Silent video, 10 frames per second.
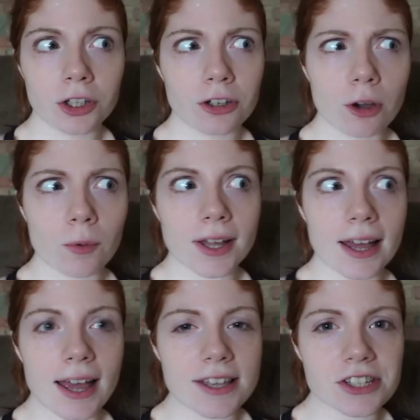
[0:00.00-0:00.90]
You know what,
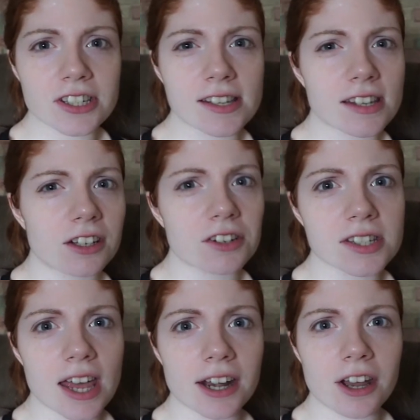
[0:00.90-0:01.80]
guys? Just as a little side